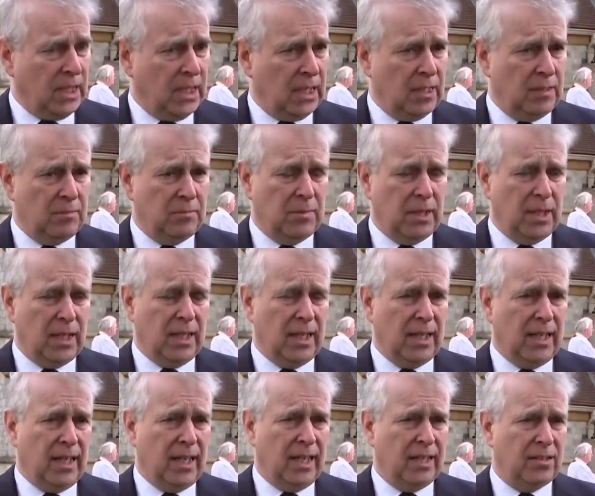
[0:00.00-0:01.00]
Um,
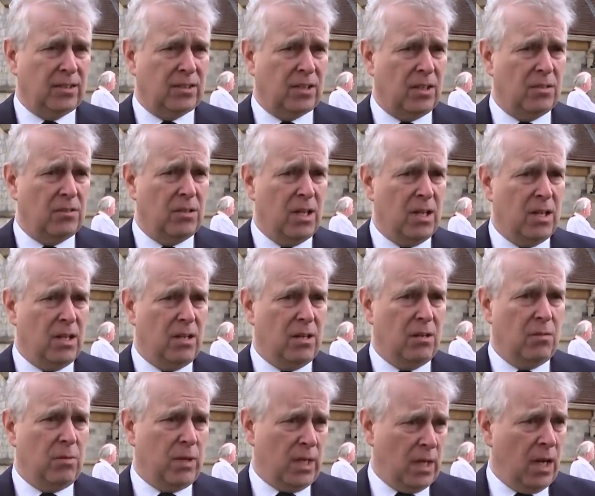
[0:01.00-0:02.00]
and so
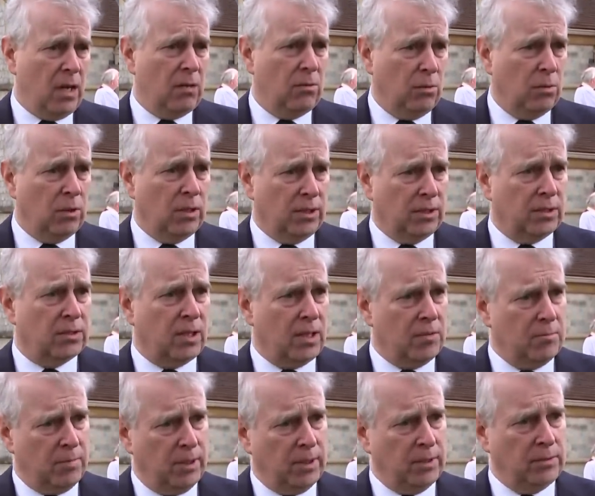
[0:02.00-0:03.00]
we are all in the
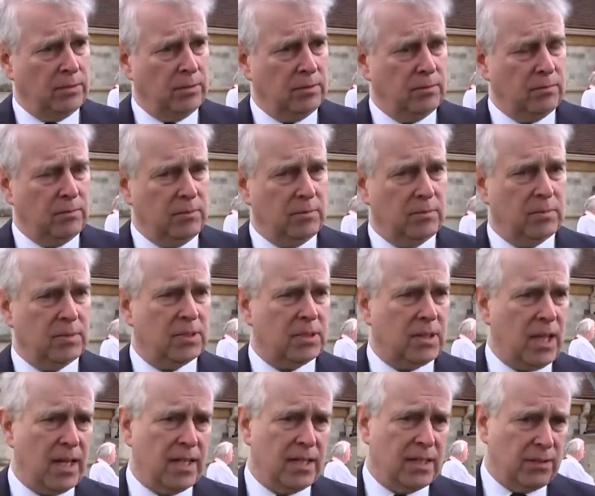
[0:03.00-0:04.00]
same boat,
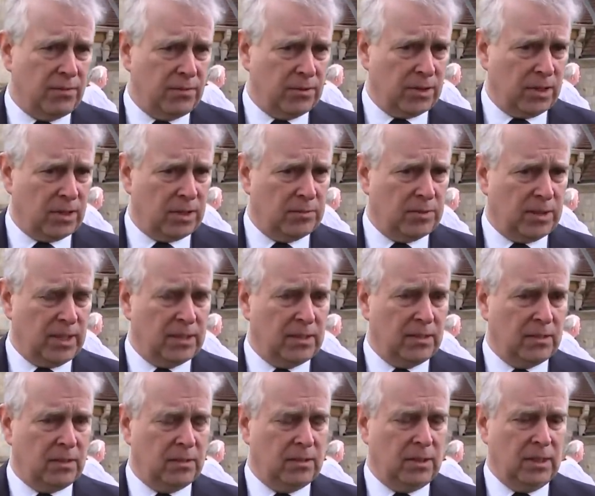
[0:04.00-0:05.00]
slightly different
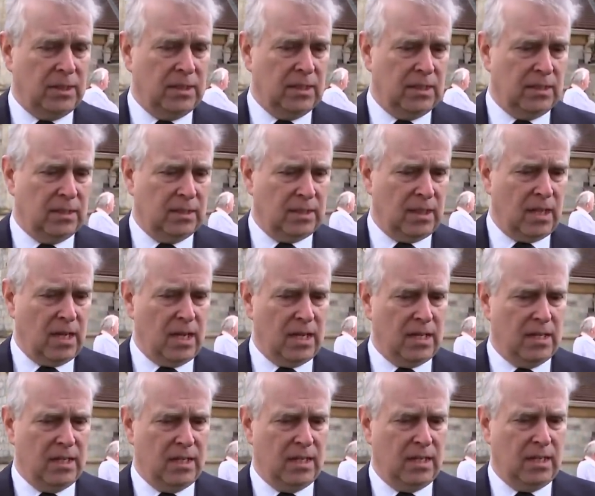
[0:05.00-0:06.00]
circumstances because he didn't
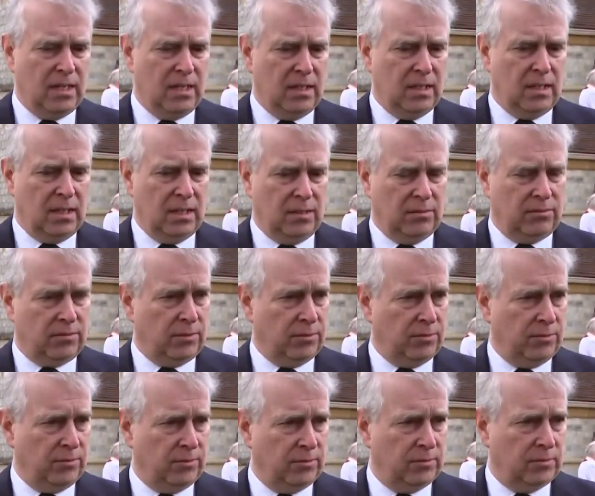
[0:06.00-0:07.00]
die uh,
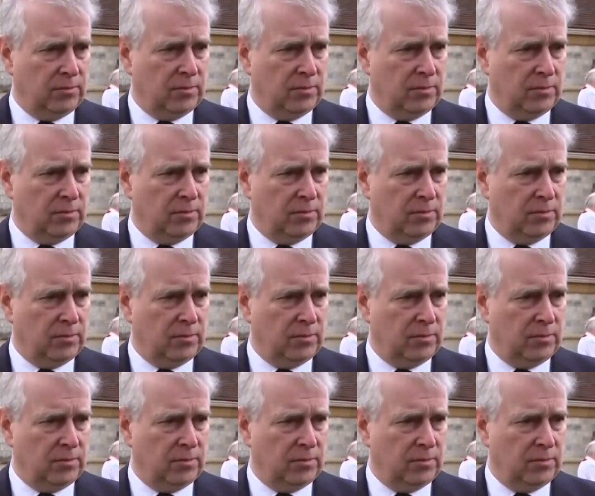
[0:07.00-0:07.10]
from uh,